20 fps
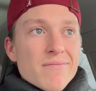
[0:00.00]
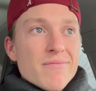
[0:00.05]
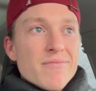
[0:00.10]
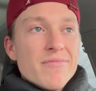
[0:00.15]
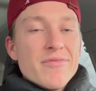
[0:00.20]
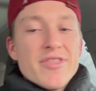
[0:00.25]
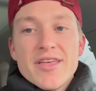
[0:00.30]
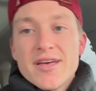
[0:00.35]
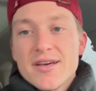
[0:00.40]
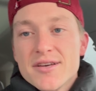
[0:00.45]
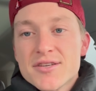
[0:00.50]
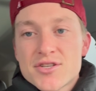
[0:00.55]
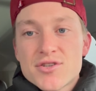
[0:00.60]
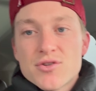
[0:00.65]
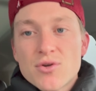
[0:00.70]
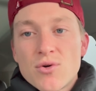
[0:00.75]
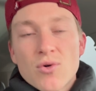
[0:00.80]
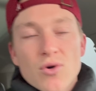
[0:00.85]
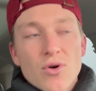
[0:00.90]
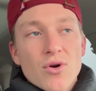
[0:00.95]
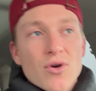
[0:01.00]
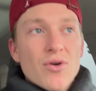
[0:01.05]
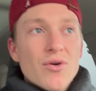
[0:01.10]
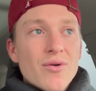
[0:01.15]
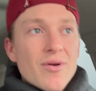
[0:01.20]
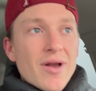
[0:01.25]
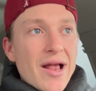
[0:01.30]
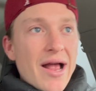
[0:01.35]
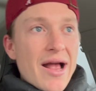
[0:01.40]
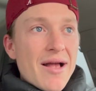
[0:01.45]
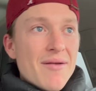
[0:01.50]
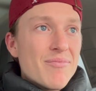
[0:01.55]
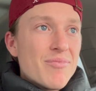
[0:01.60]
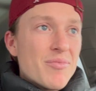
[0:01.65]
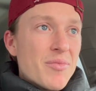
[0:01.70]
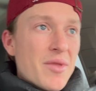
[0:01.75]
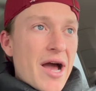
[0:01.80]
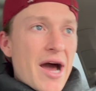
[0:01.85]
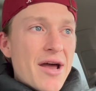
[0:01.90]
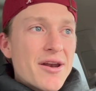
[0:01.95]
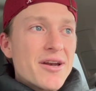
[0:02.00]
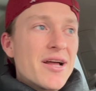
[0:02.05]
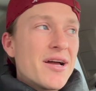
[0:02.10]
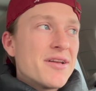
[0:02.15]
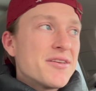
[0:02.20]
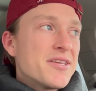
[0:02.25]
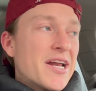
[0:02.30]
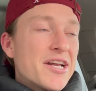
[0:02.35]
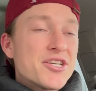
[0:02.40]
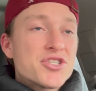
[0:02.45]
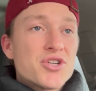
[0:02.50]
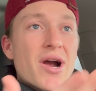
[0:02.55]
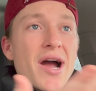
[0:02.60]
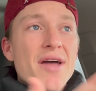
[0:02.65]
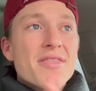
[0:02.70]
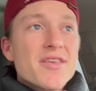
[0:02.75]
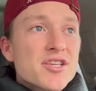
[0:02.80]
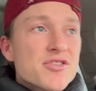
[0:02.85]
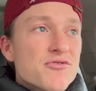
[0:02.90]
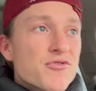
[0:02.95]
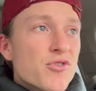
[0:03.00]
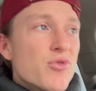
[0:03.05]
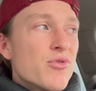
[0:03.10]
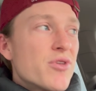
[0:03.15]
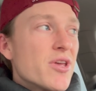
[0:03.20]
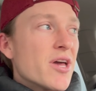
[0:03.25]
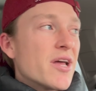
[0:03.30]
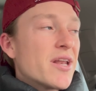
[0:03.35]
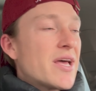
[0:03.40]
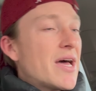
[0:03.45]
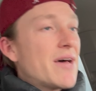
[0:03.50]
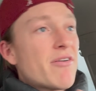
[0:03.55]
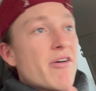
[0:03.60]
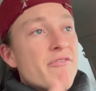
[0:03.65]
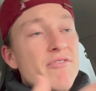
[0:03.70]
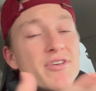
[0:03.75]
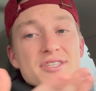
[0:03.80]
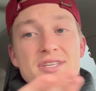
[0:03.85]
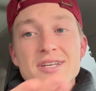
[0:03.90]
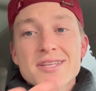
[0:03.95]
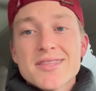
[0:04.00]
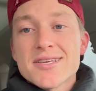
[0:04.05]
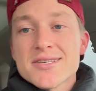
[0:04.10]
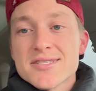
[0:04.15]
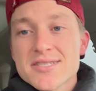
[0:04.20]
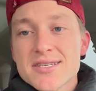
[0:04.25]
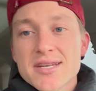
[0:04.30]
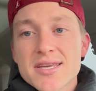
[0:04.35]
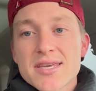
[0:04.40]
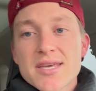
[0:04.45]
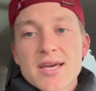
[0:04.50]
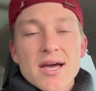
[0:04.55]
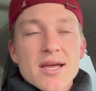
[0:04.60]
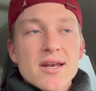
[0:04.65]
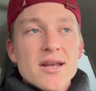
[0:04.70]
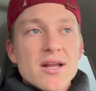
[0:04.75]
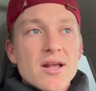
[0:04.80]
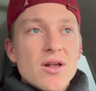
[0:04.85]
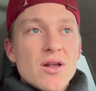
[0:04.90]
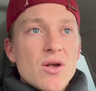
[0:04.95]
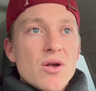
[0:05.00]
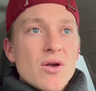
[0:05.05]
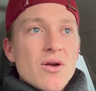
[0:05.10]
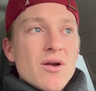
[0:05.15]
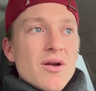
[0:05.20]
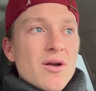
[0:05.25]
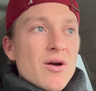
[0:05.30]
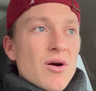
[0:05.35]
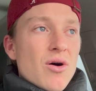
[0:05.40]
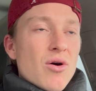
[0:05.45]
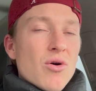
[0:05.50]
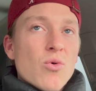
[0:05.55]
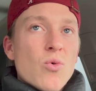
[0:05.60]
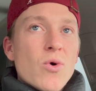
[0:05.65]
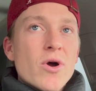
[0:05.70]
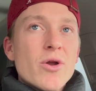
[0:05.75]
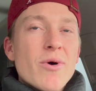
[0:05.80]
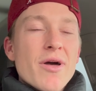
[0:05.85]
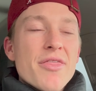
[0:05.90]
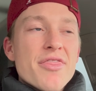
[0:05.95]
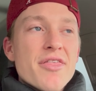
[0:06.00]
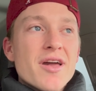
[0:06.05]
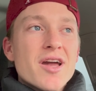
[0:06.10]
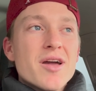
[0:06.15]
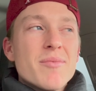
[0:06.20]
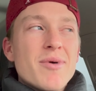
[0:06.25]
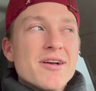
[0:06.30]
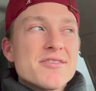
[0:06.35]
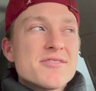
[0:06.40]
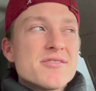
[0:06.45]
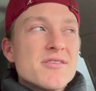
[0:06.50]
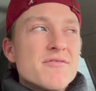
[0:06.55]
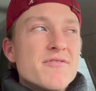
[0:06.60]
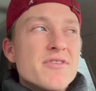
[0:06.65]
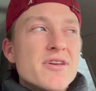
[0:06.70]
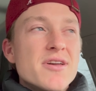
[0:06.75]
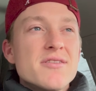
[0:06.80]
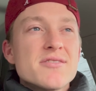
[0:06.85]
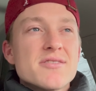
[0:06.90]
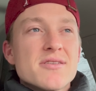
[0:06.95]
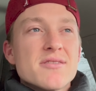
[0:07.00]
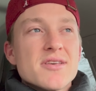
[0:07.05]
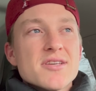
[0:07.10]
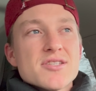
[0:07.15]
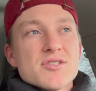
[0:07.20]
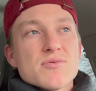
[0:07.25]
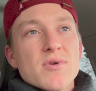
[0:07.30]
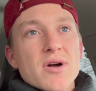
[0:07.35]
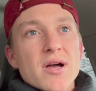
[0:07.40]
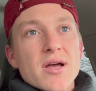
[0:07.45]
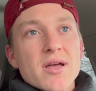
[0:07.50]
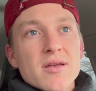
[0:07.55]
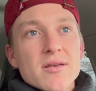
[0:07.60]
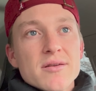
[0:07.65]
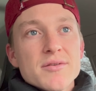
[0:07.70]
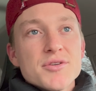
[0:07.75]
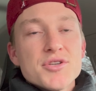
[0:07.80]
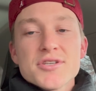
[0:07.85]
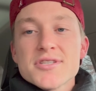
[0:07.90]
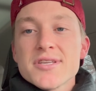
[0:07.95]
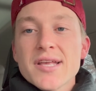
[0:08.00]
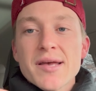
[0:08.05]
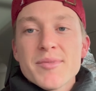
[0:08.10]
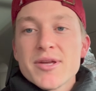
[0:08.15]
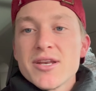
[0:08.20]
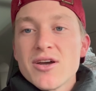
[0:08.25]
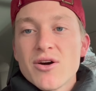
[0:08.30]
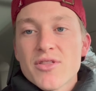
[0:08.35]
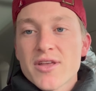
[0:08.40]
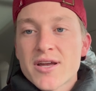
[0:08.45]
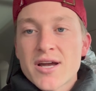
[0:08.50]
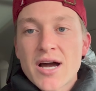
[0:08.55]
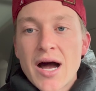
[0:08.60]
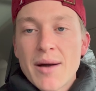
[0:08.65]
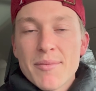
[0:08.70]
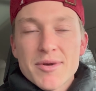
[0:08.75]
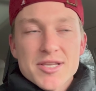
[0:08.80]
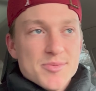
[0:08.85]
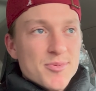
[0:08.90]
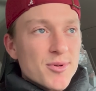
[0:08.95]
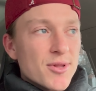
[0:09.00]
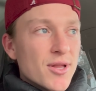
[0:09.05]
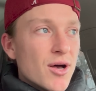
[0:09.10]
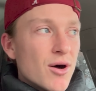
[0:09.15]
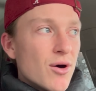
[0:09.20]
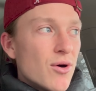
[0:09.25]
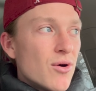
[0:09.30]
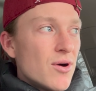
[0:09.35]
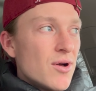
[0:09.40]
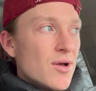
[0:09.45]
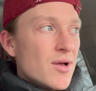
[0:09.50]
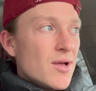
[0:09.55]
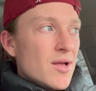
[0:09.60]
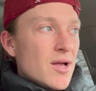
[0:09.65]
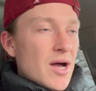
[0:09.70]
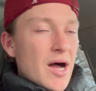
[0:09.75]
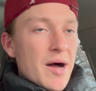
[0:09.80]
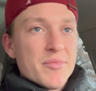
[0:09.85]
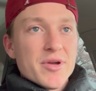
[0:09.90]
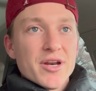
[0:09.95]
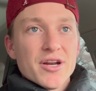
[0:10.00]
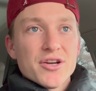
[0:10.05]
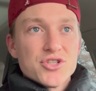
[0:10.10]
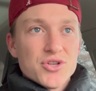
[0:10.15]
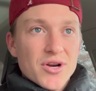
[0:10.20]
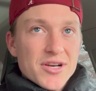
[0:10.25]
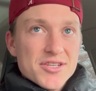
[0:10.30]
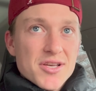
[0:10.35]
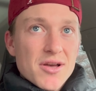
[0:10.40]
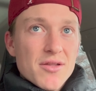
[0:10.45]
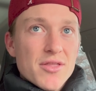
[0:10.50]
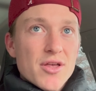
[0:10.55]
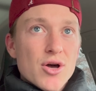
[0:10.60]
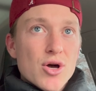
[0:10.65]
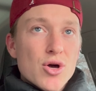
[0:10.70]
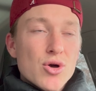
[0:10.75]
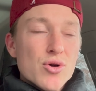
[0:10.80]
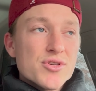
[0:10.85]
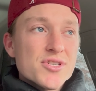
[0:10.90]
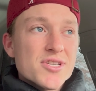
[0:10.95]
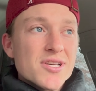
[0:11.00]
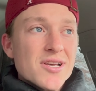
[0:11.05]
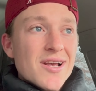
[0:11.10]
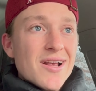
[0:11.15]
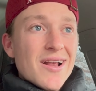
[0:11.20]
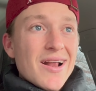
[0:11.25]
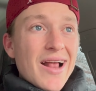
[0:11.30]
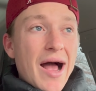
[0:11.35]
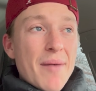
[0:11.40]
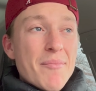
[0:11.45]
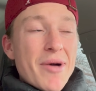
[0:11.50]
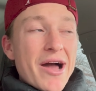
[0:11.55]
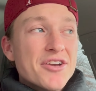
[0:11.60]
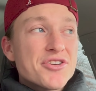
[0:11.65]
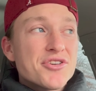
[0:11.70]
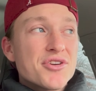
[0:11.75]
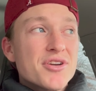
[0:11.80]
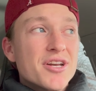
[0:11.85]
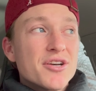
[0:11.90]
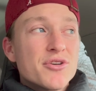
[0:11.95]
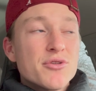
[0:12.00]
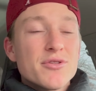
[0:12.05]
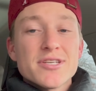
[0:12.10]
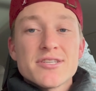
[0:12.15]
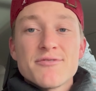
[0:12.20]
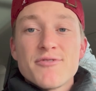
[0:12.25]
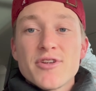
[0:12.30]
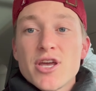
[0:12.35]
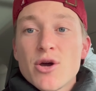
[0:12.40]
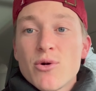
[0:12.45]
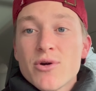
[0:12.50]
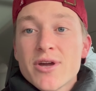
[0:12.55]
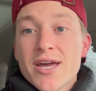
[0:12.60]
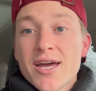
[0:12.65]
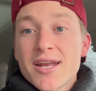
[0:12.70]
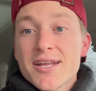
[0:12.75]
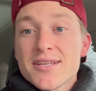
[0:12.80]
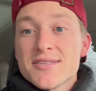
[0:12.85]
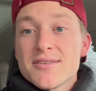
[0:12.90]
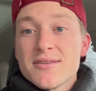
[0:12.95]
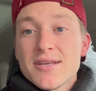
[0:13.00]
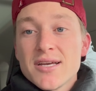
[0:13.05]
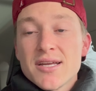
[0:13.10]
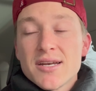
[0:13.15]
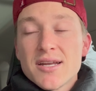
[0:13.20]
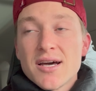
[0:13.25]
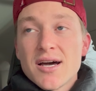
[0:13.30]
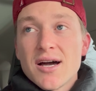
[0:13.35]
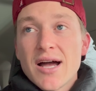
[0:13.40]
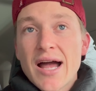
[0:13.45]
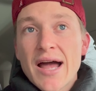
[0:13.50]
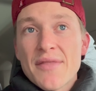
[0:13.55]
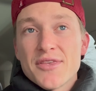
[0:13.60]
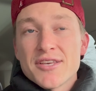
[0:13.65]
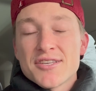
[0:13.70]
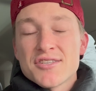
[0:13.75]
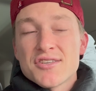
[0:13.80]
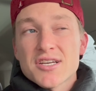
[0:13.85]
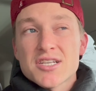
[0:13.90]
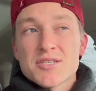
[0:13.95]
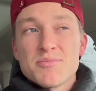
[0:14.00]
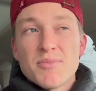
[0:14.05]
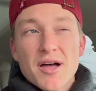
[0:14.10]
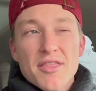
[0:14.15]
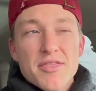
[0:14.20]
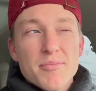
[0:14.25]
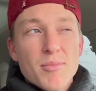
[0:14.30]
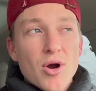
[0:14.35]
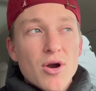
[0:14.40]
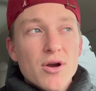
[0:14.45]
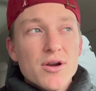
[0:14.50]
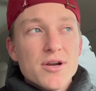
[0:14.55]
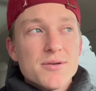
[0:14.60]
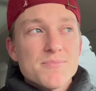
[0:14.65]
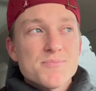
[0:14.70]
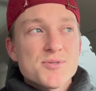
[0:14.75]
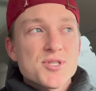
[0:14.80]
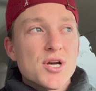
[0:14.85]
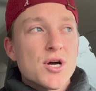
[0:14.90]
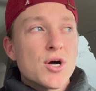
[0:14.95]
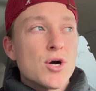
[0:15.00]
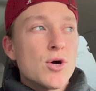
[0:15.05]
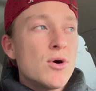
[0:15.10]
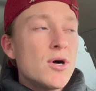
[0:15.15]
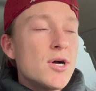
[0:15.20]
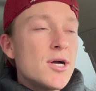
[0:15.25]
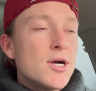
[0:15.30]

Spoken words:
this, or did I try this food yet? Have I visited this city yet? Or what do I think about Slovenes in this way? Just let me know in the comments below. I'm going to address all those. I'm actually going to do this video again at the 6-month mark. So